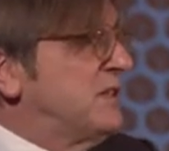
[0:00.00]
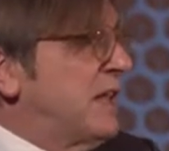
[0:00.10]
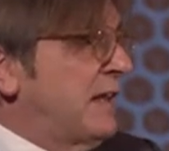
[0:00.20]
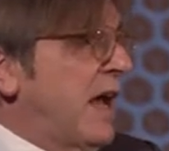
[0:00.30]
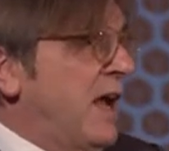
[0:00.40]

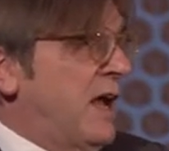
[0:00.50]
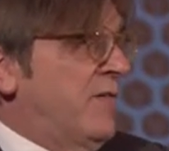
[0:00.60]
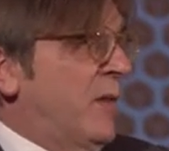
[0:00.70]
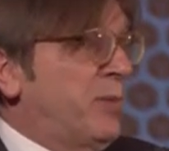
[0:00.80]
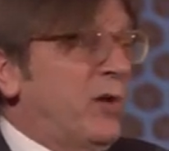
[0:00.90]
reason that I
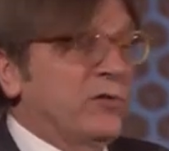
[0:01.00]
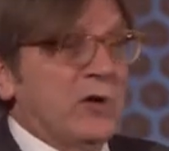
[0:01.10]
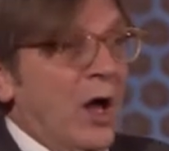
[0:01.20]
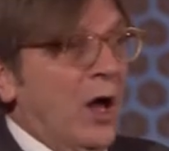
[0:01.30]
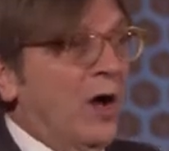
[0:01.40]
have
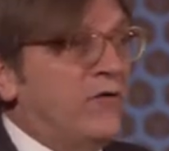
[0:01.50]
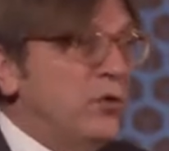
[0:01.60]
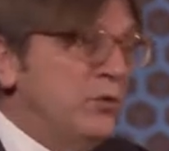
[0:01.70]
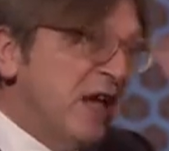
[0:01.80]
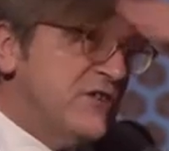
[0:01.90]
applauded a
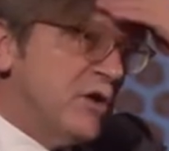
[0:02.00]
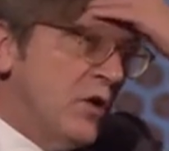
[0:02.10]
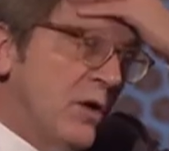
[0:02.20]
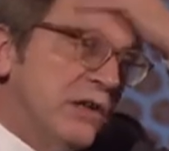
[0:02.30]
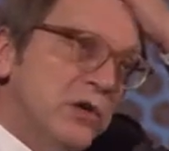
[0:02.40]
few days
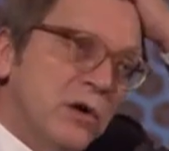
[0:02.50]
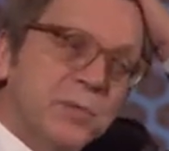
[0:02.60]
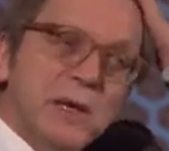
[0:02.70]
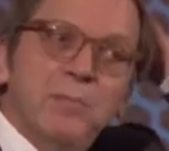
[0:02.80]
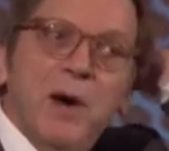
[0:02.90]
ago in the
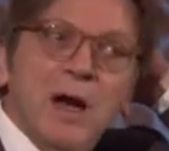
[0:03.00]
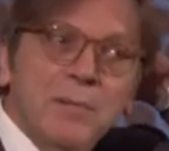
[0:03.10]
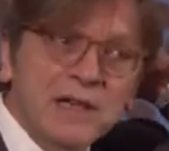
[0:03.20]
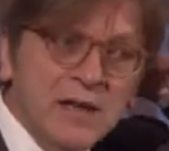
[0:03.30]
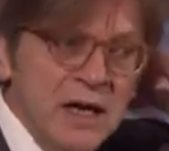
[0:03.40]
European
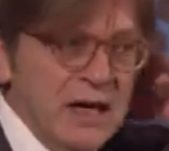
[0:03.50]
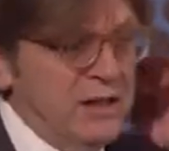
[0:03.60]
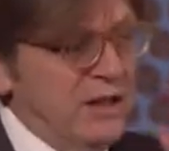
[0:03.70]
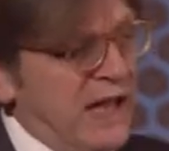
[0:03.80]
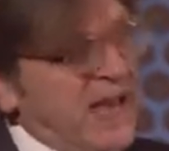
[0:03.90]
Parliament
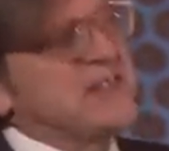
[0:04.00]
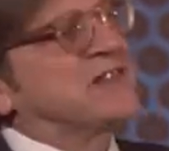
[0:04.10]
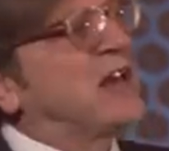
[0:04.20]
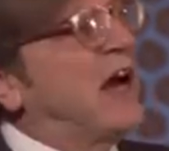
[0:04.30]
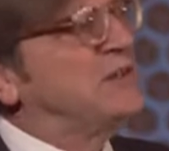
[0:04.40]
the
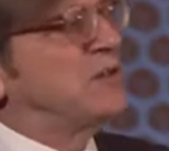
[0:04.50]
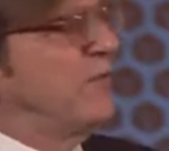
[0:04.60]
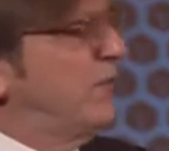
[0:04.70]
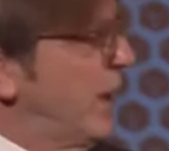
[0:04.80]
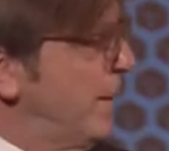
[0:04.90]
exercise
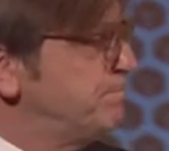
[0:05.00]
of